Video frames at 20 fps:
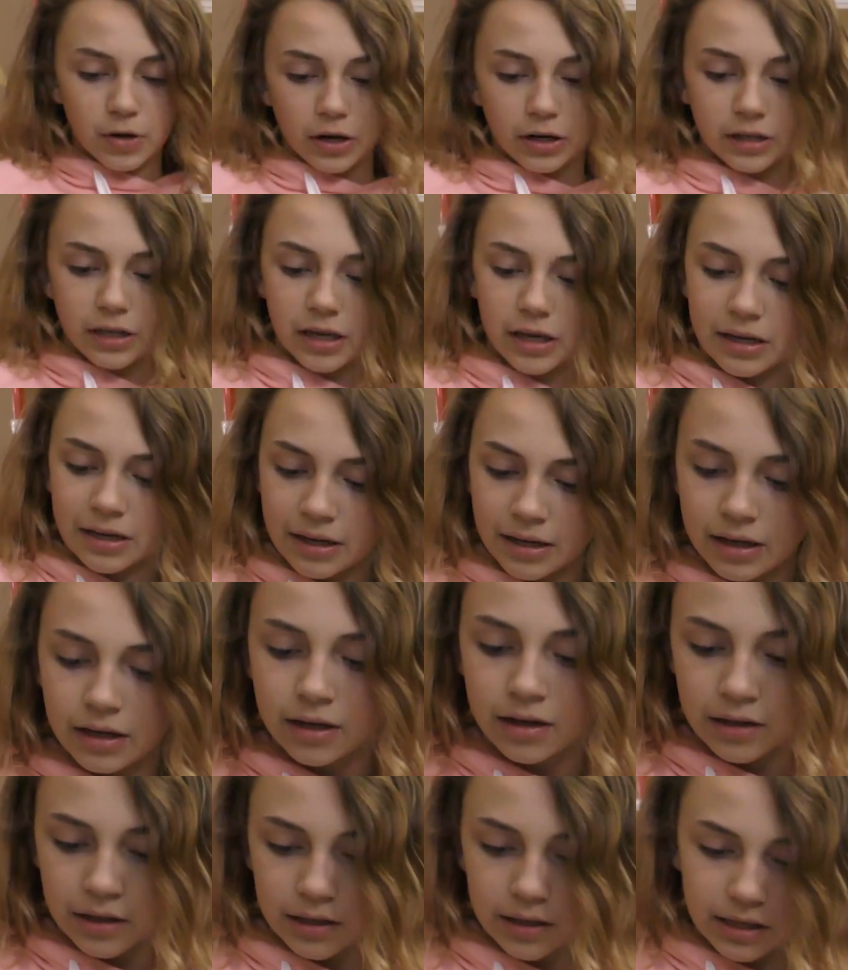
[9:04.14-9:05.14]
goodie
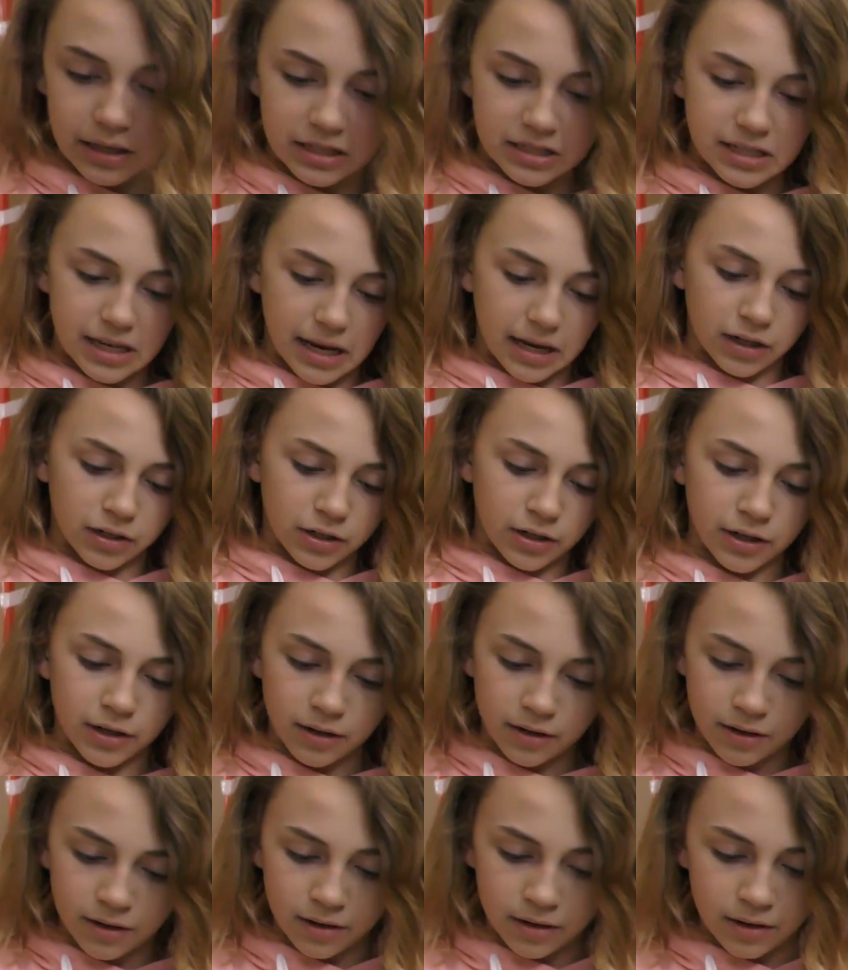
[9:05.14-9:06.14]

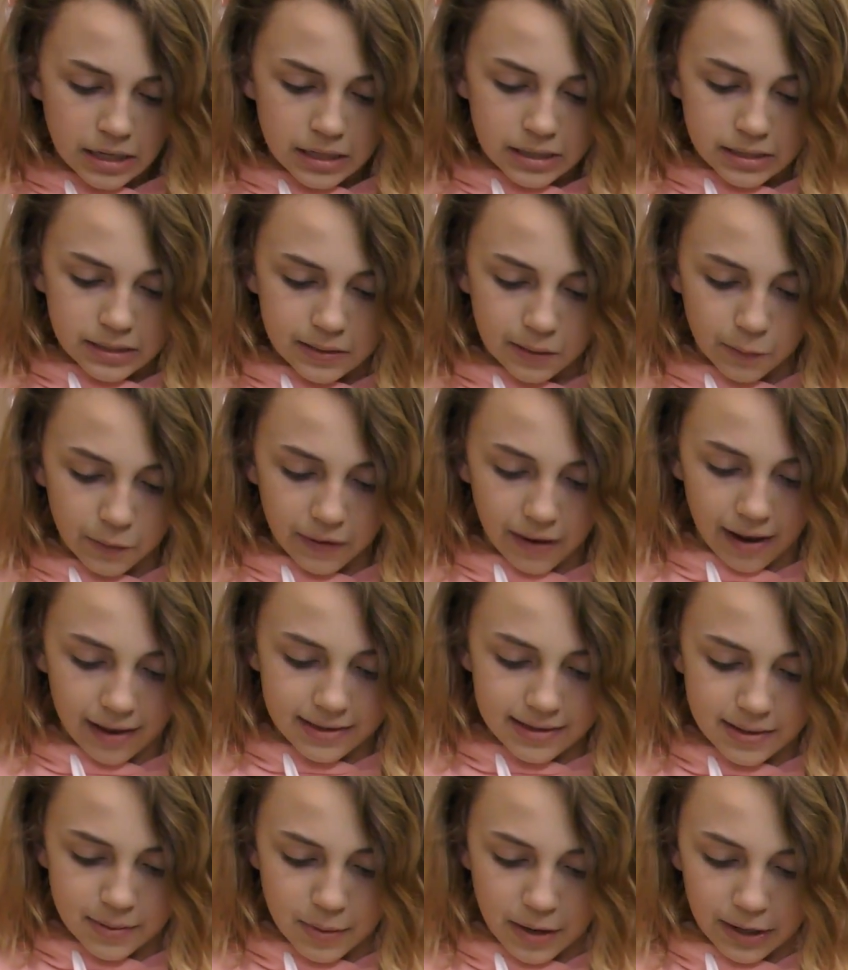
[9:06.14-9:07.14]
container. So we
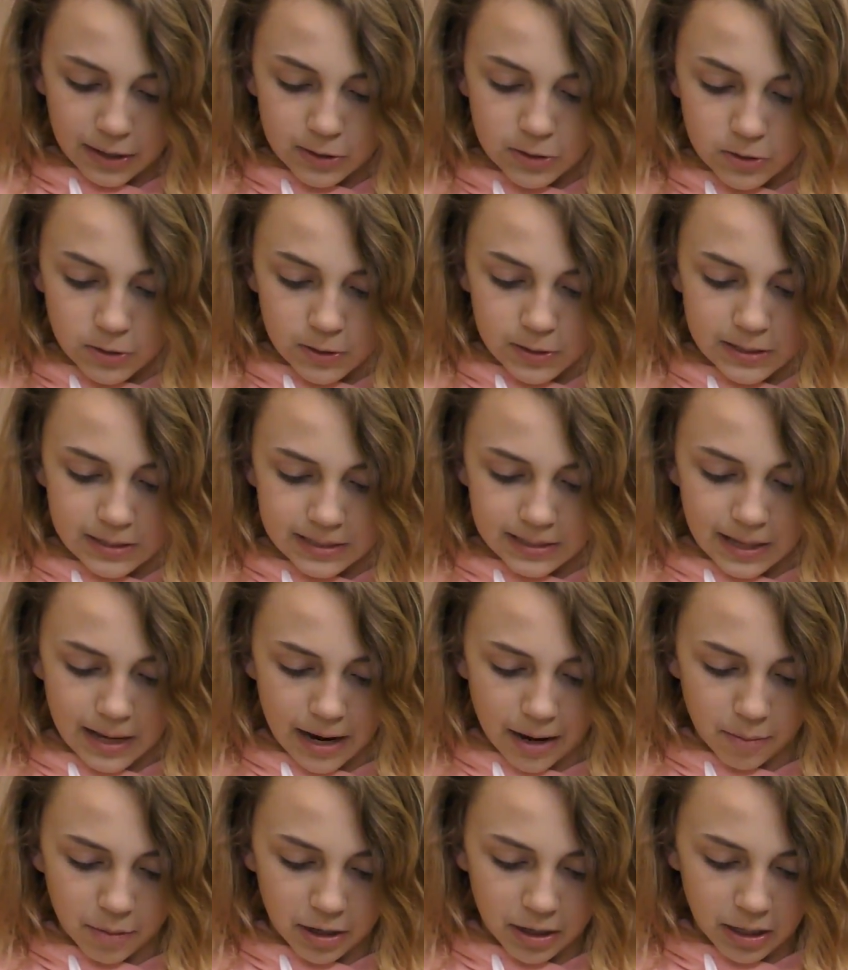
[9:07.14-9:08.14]
got some extra
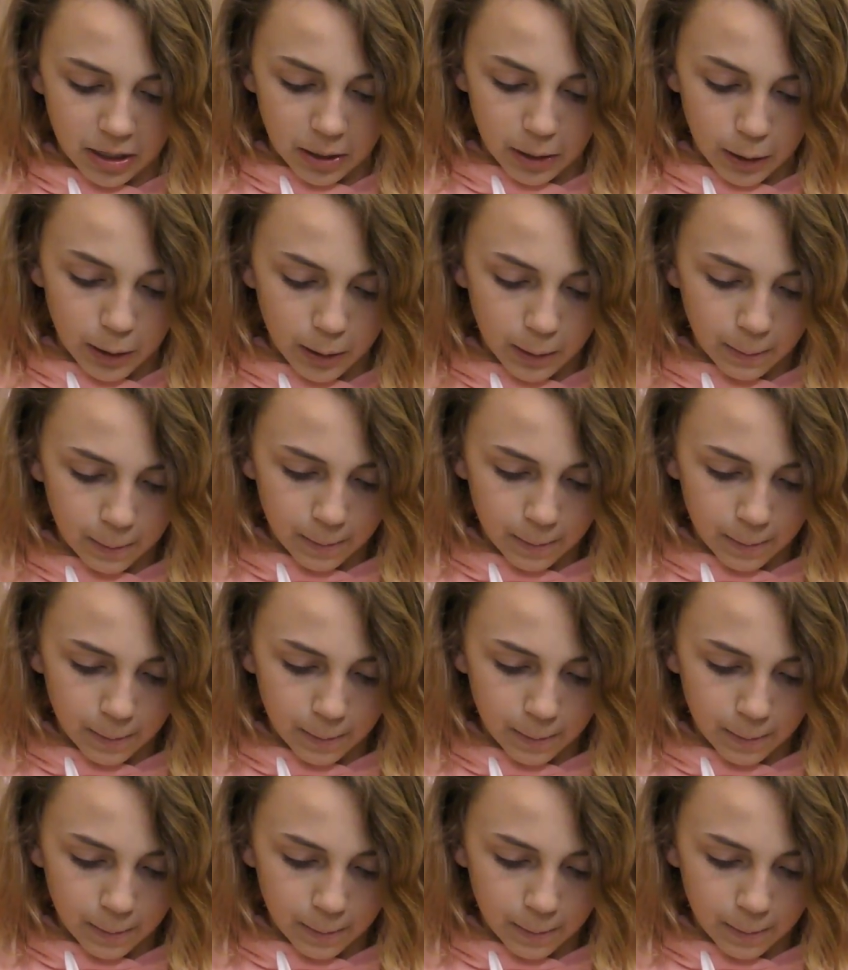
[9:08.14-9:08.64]
slime in here.